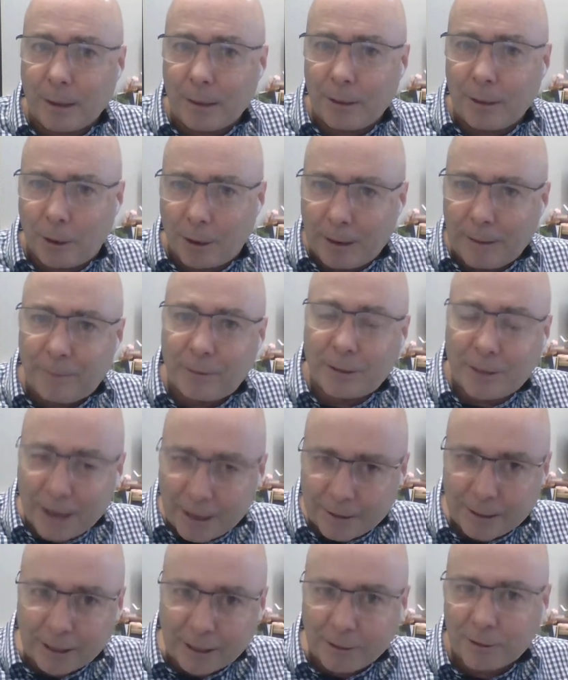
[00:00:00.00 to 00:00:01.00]
if it
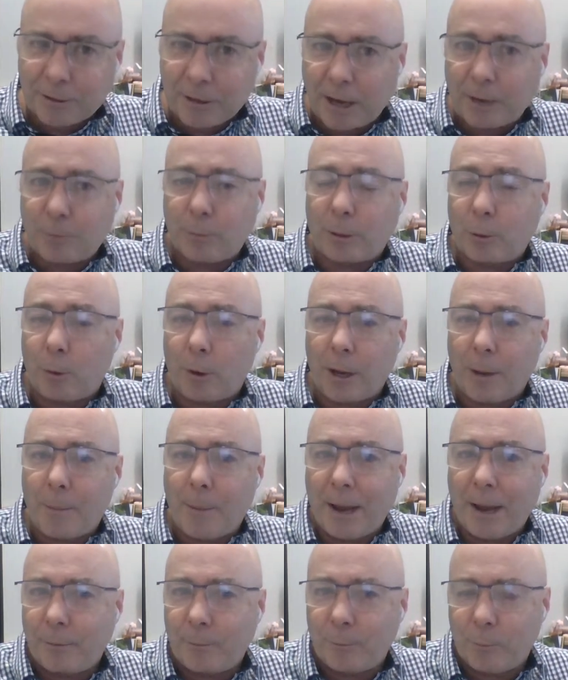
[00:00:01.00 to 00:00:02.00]
does get to the stage we're talking
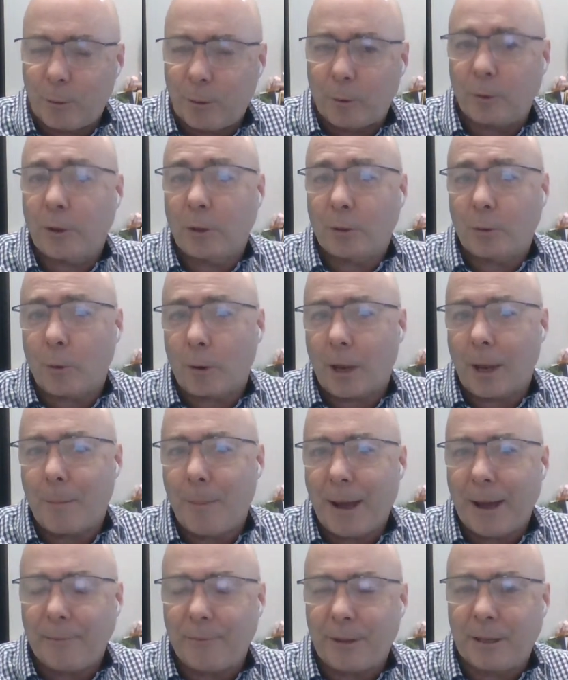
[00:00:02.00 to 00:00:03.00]
about, we're also talking
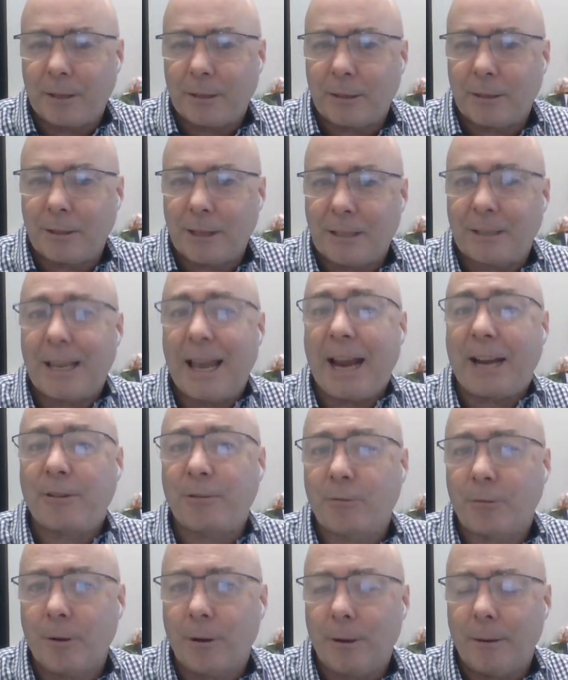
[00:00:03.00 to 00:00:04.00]
about this
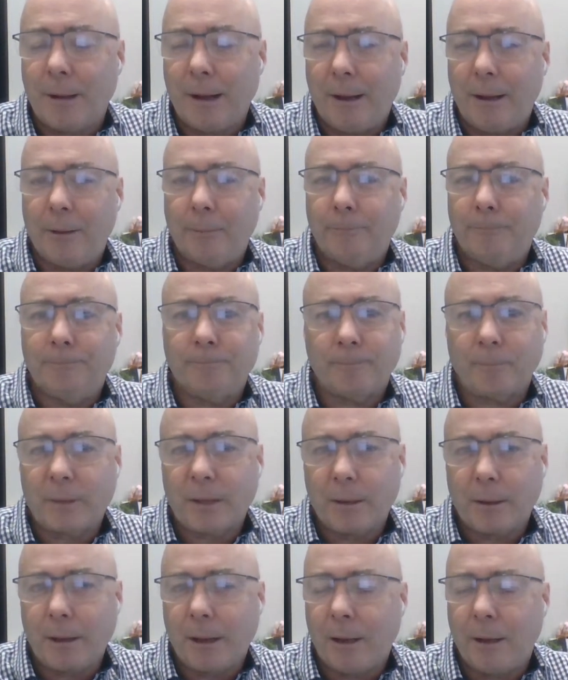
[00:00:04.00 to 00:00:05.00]
extra,
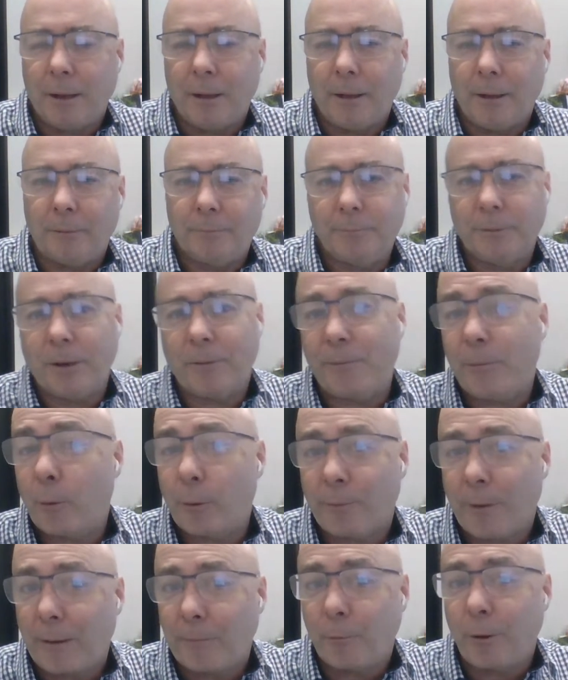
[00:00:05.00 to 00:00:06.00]
4
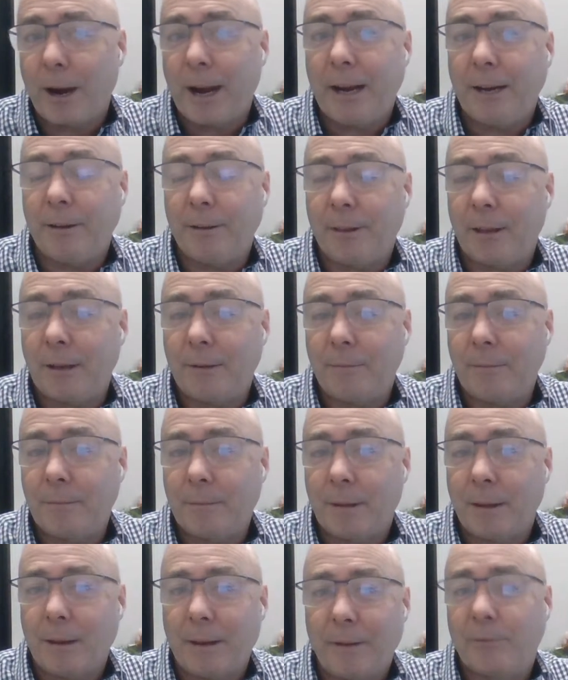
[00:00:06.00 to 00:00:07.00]
or 5 grand that
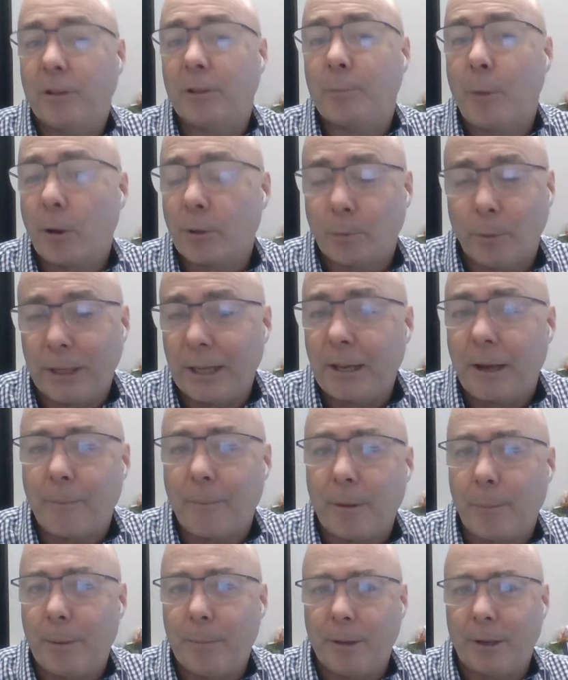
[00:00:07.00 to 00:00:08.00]
of disposable income
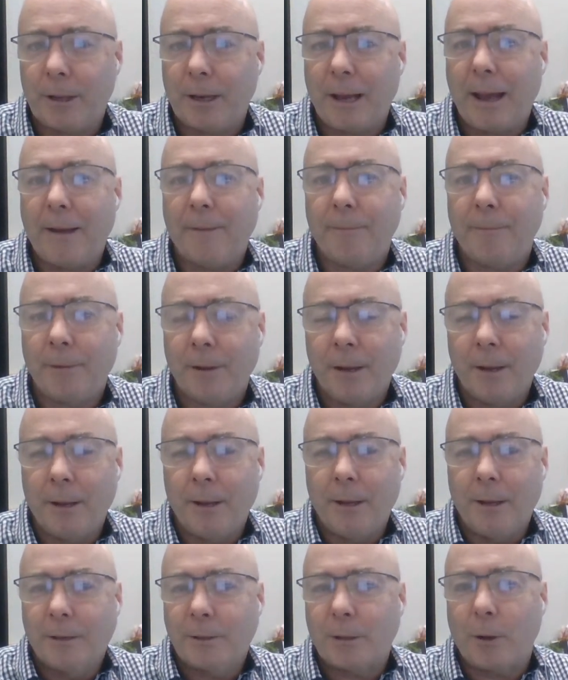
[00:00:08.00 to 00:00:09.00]
that people are going to have.
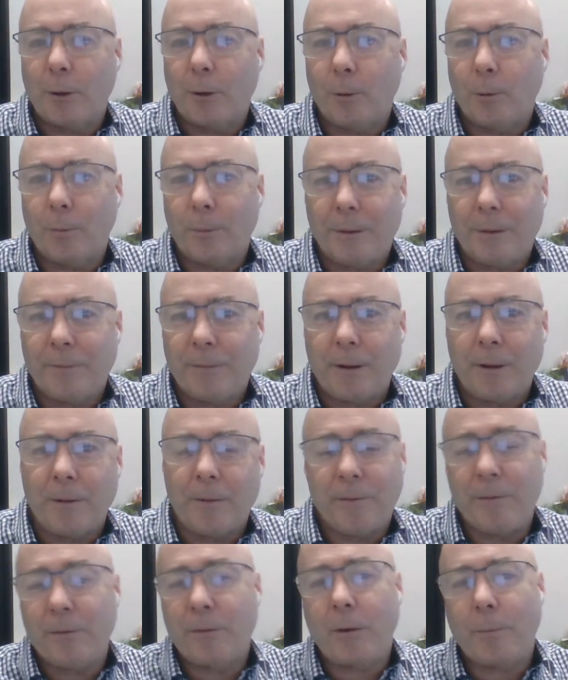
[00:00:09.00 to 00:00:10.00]
So if
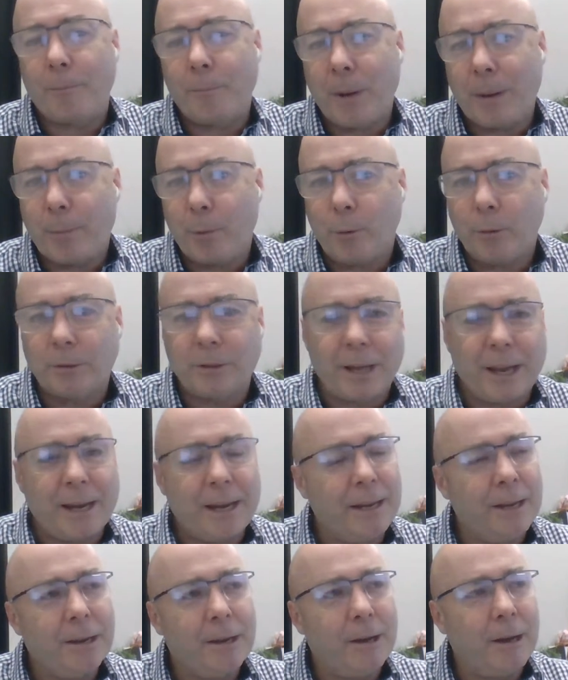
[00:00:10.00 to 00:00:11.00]
you've got people,
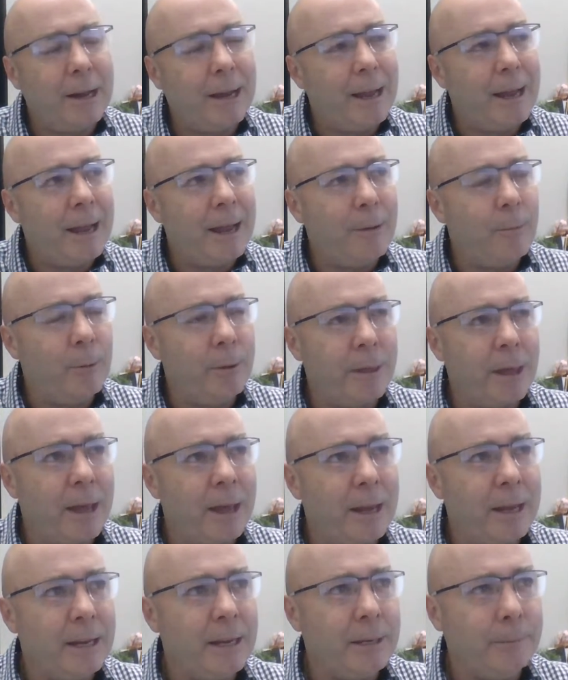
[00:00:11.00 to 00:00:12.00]
say, with
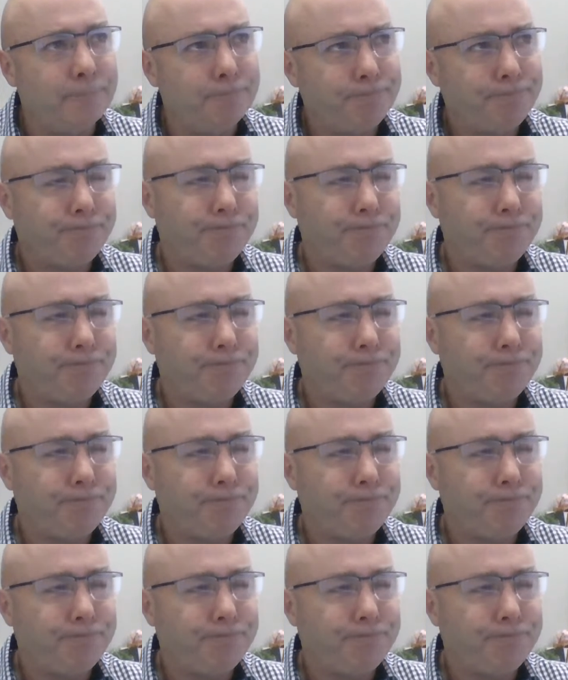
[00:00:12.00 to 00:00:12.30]
a